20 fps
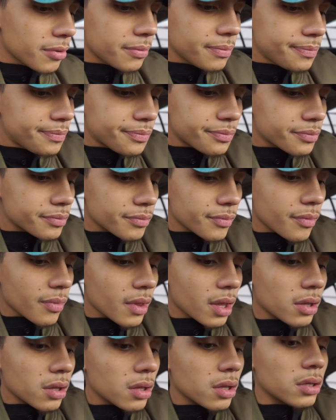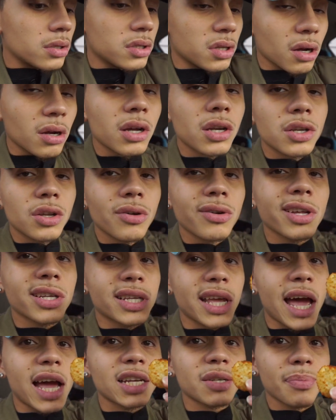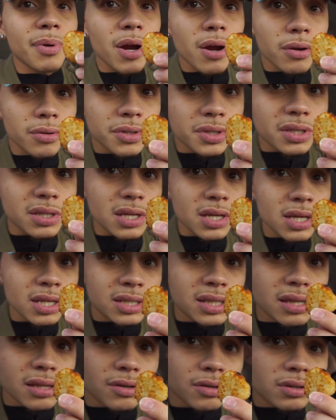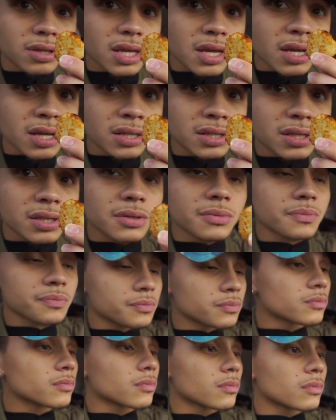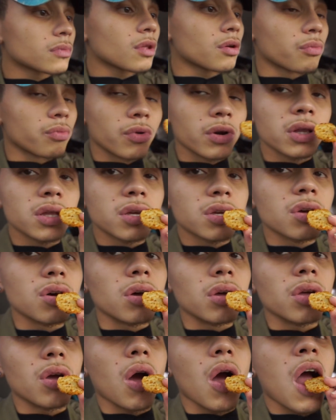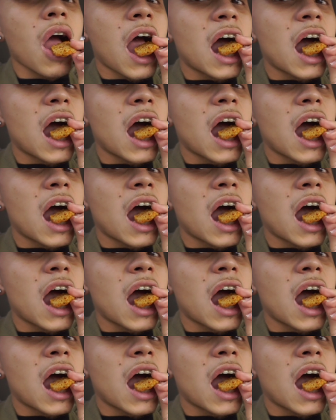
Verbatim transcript: Mm. Dunkin' Donuts hash browns, these mm, little things, really good, y'all.